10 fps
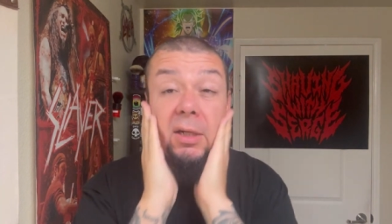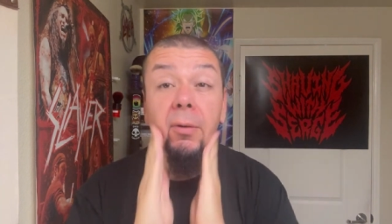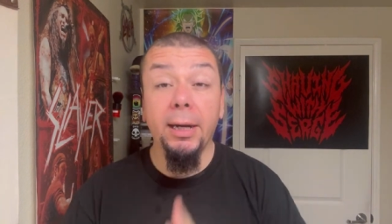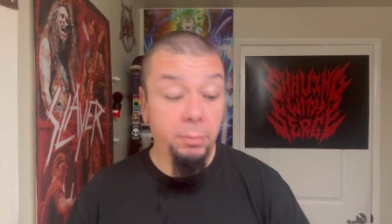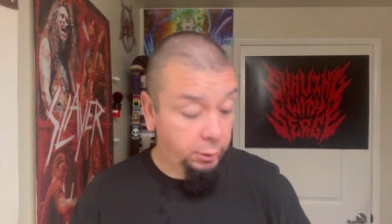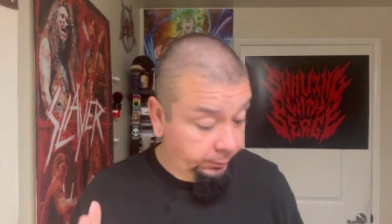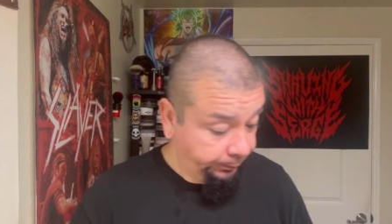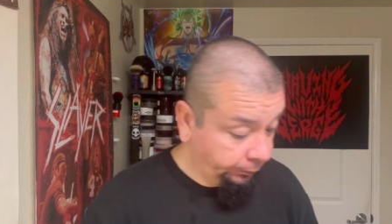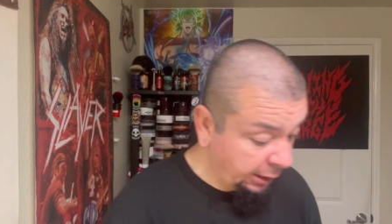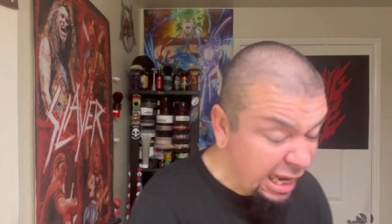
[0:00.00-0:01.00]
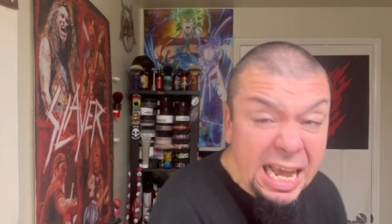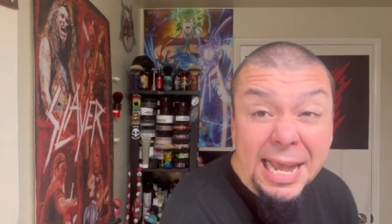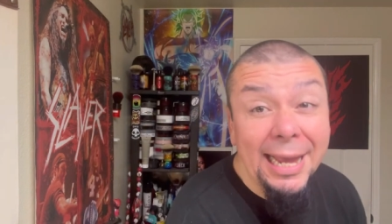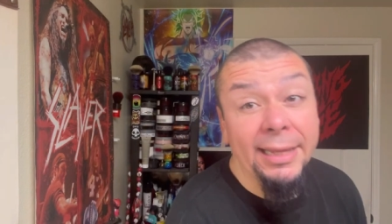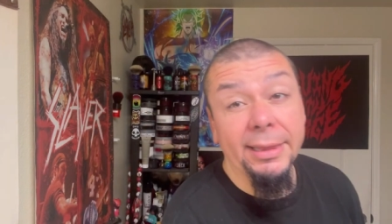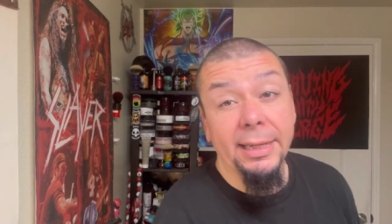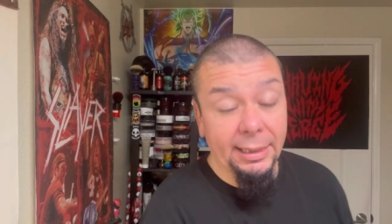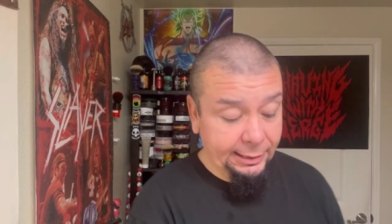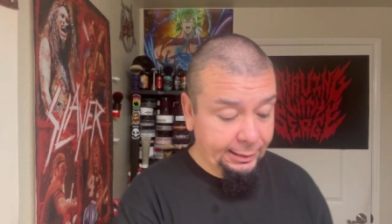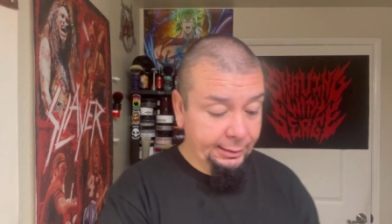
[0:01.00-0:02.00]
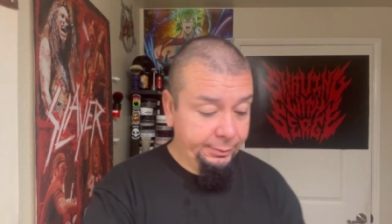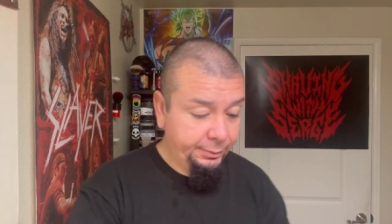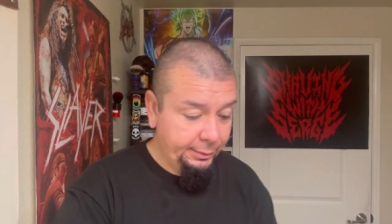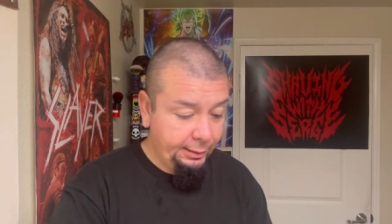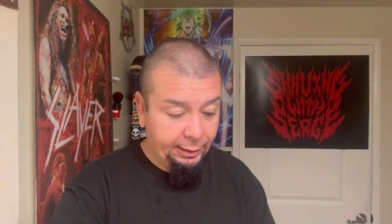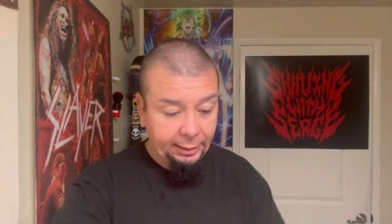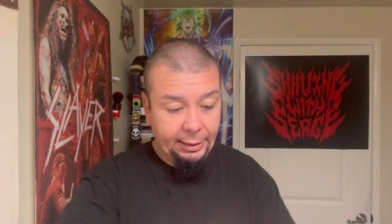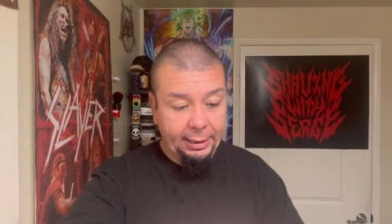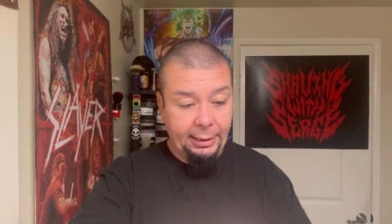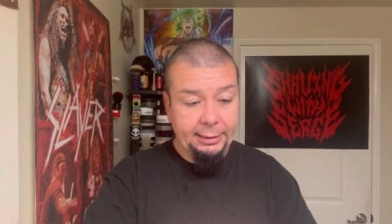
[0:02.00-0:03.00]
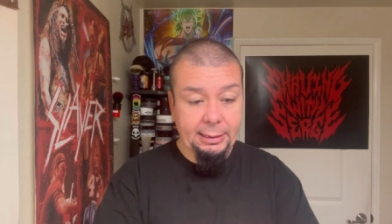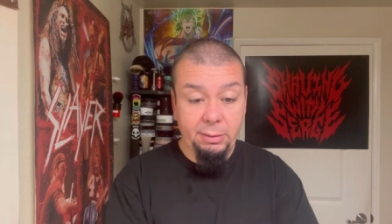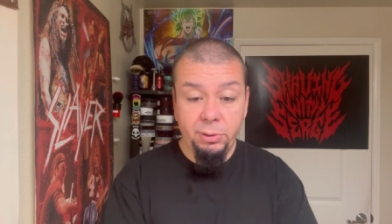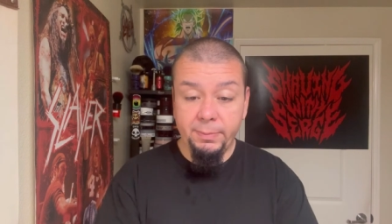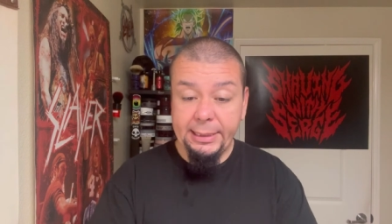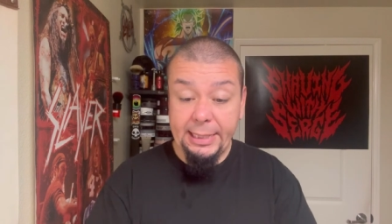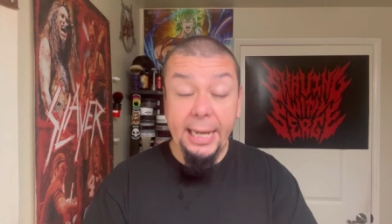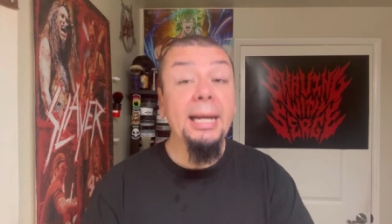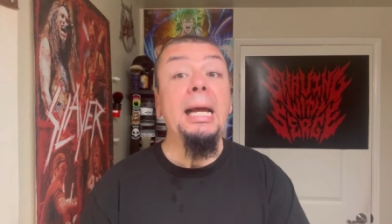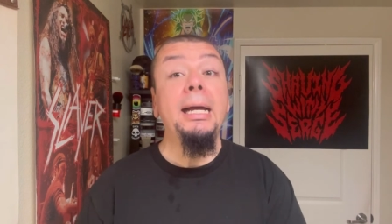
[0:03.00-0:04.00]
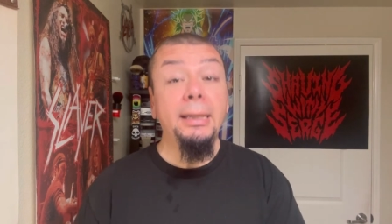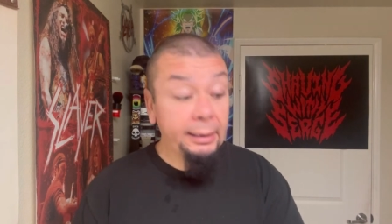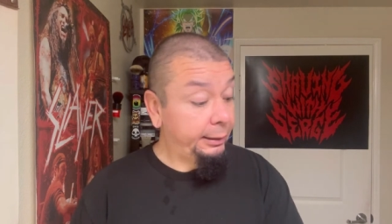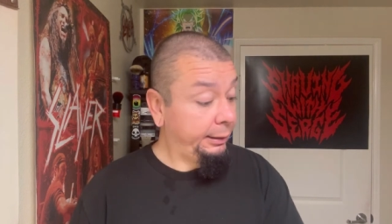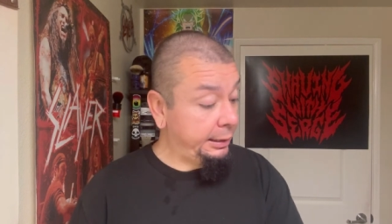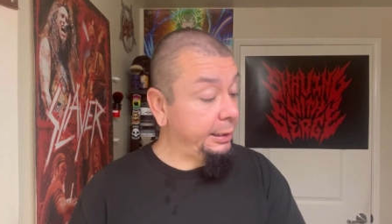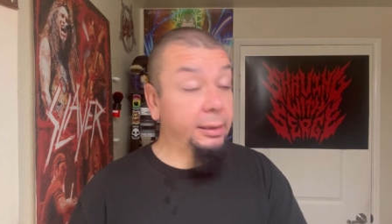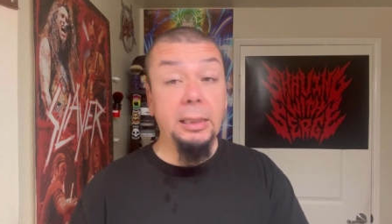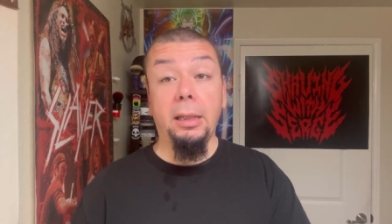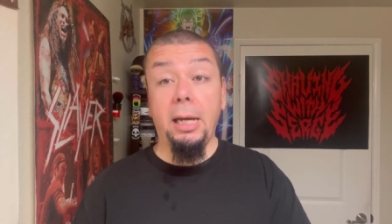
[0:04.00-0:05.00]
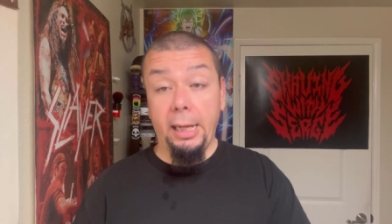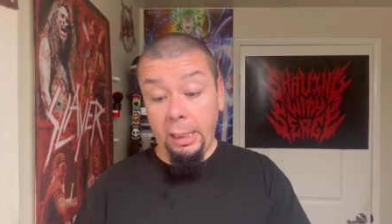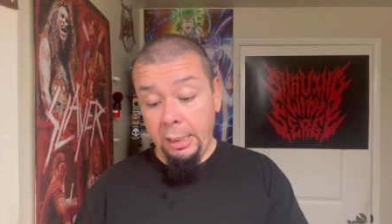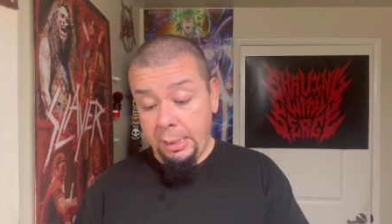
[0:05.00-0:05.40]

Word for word: incredible. And the, the sebum scent lingers a lot.